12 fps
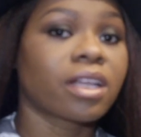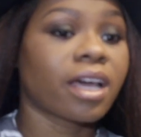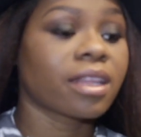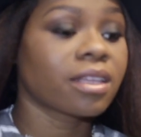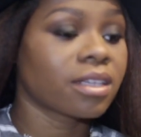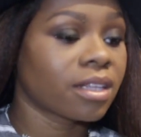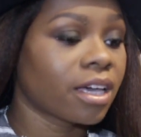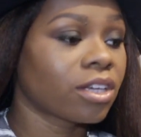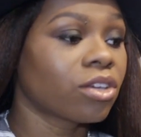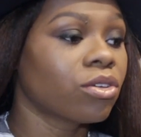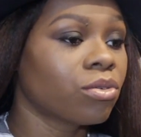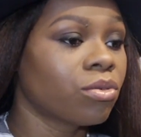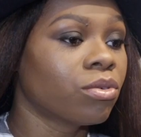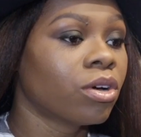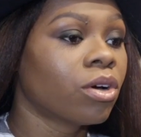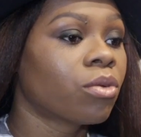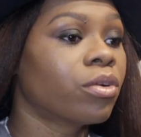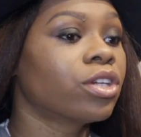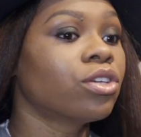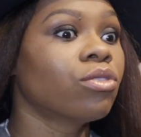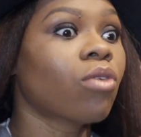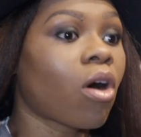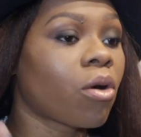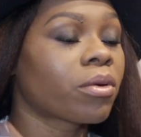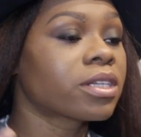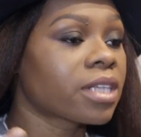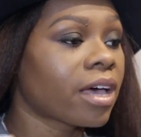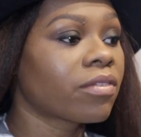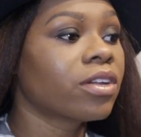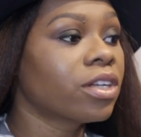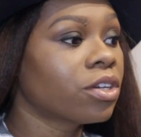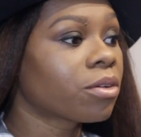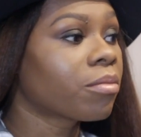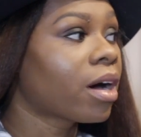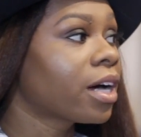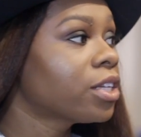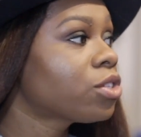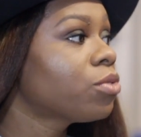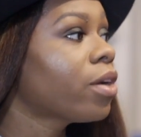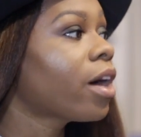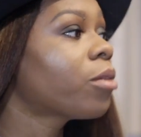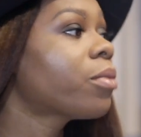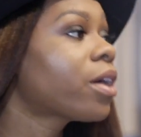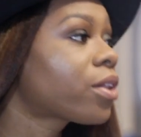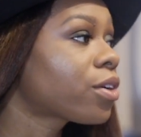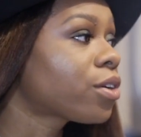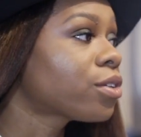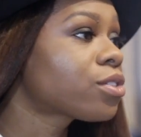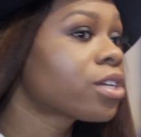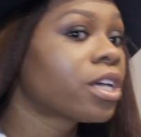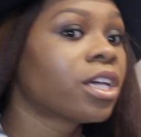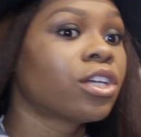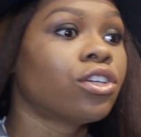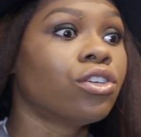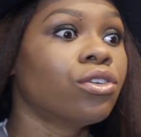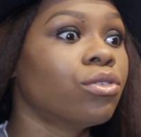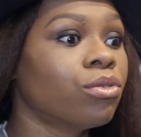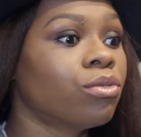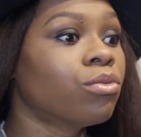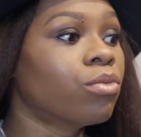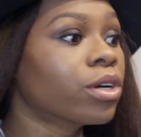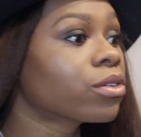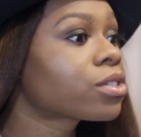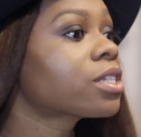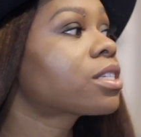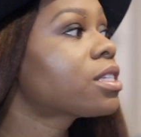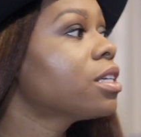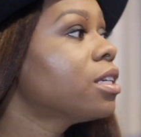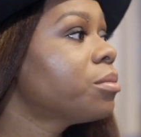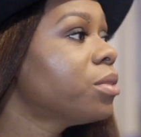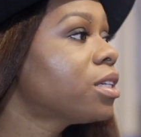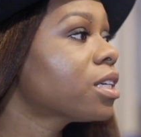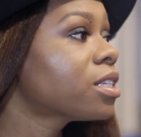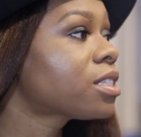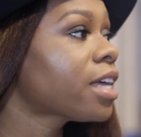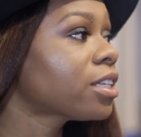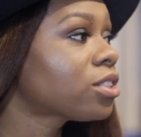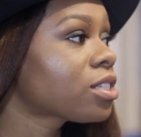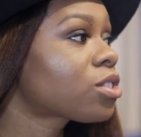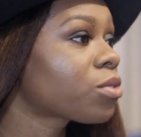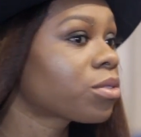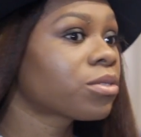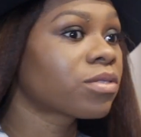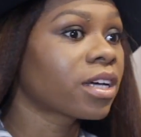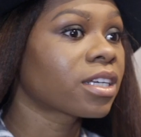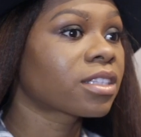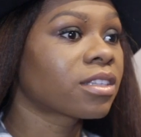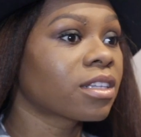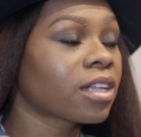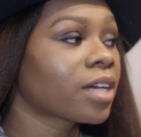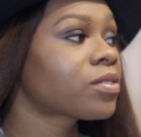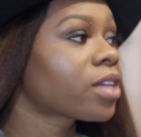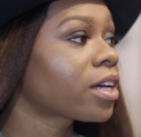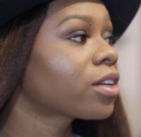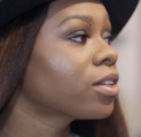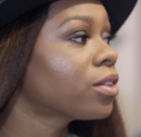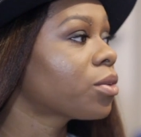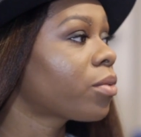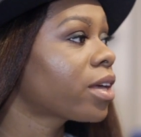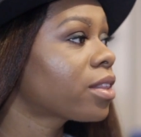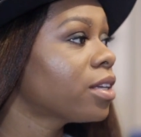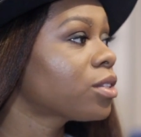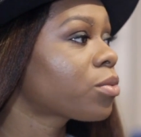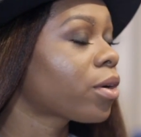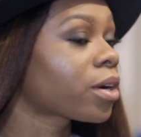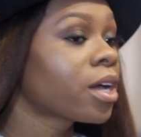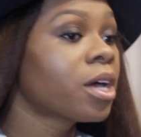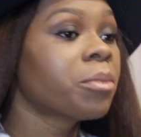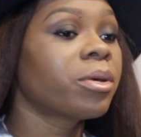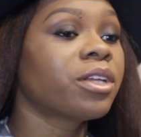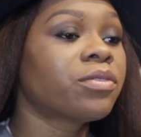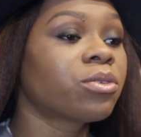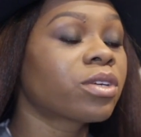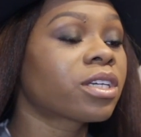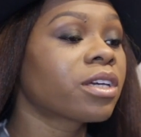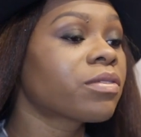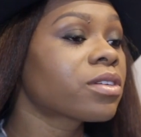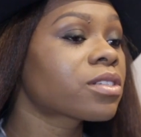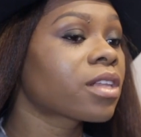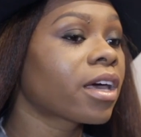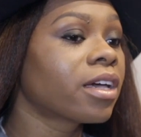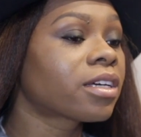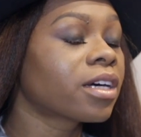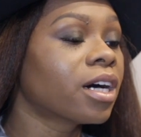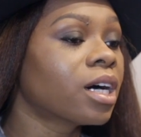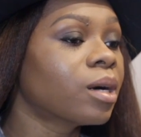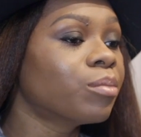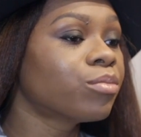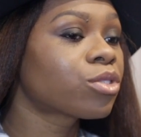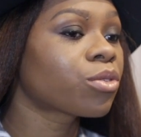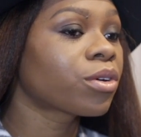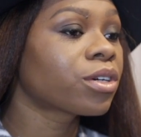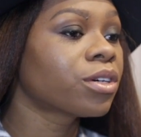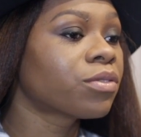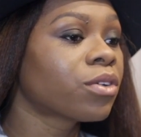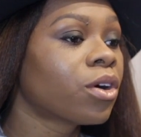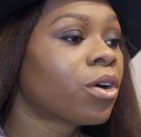And I think that when you always have it in your mind to help others, you will succeed, because that's just sort of like the life cycle and the way things work. But if you could give us like sort of,